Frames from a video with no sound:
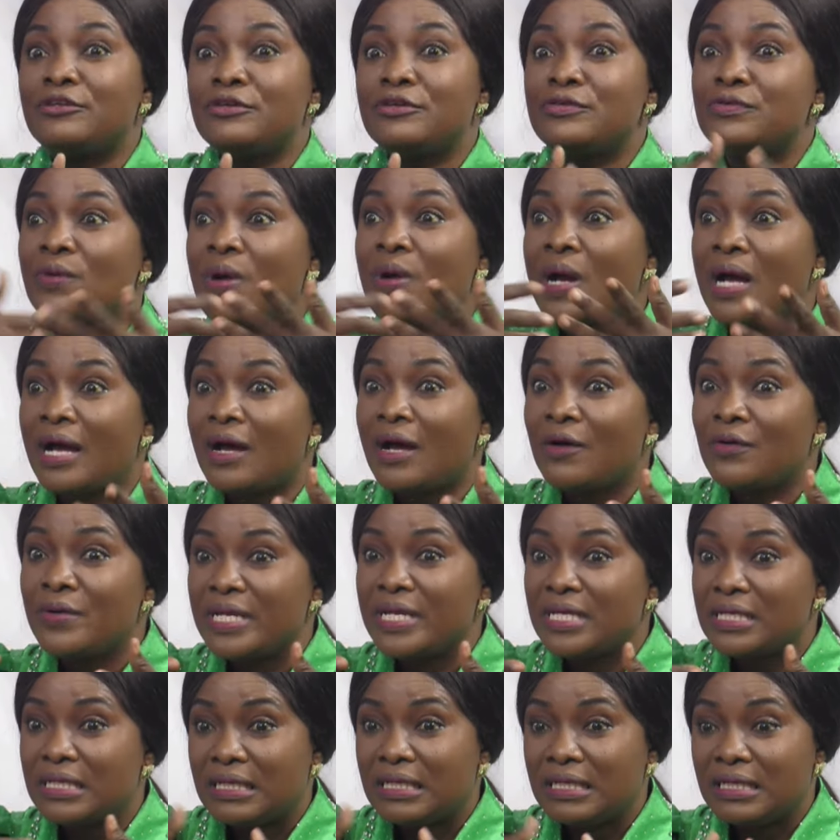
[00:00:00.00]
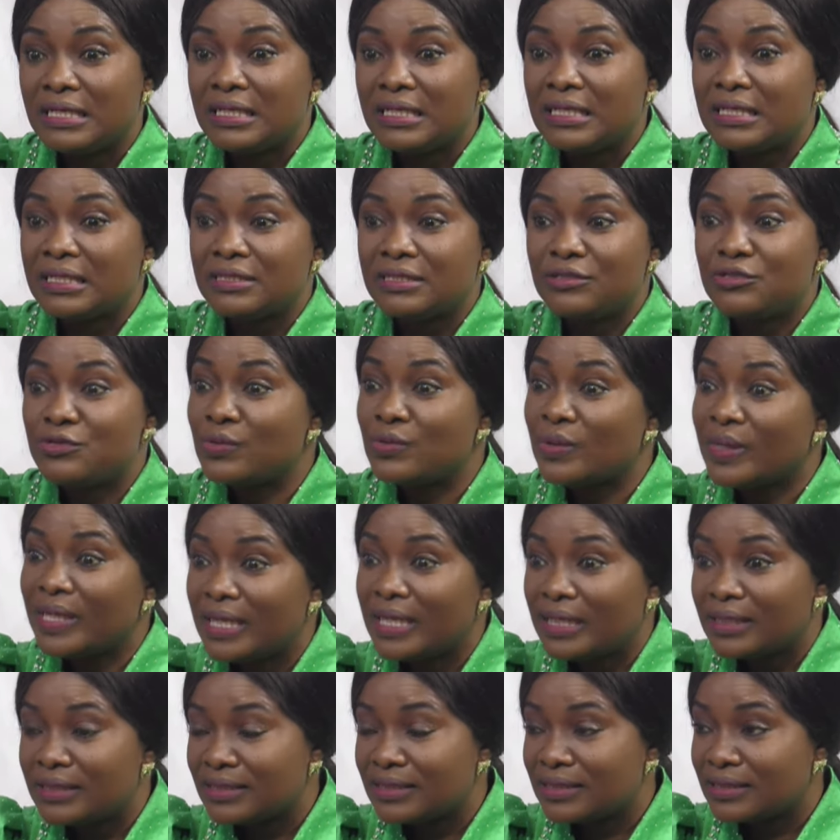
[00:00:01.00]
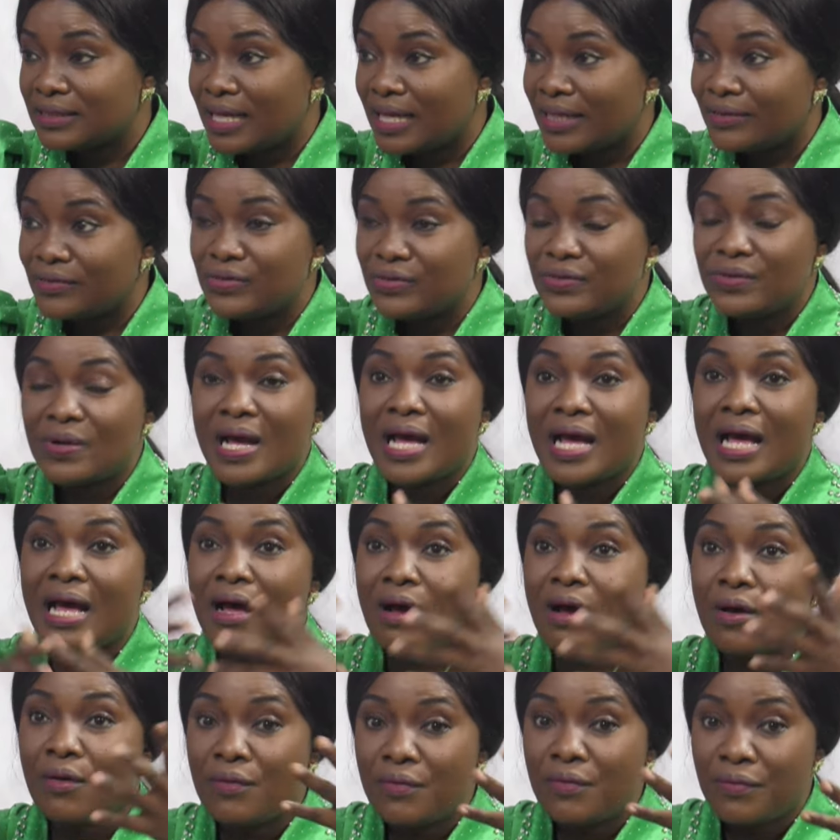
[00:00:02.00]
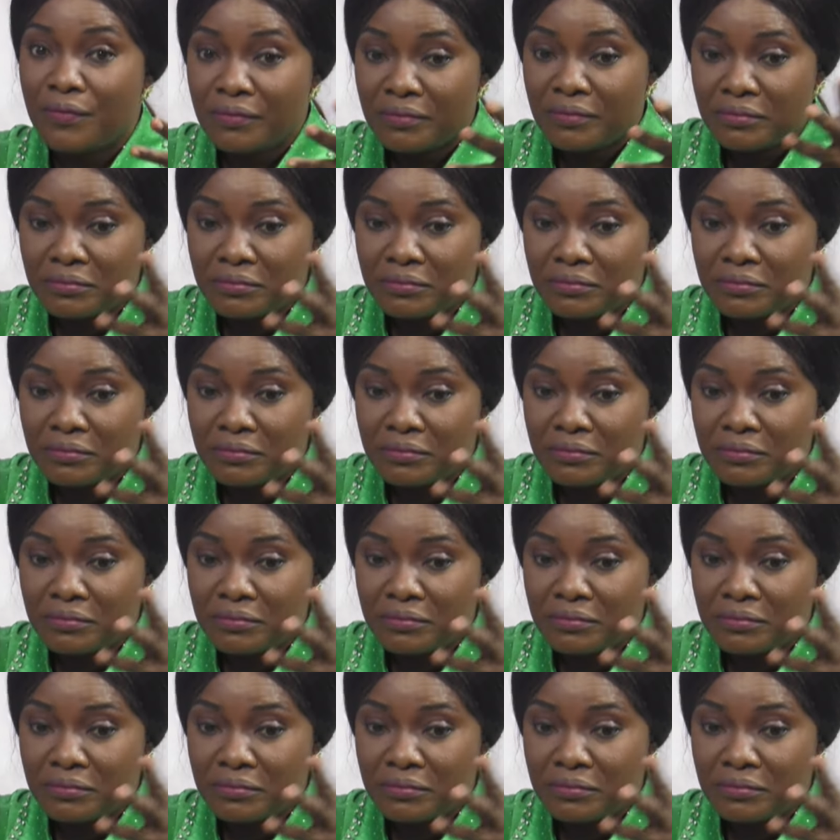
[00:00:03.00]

don't know how he's doing it. I don't know how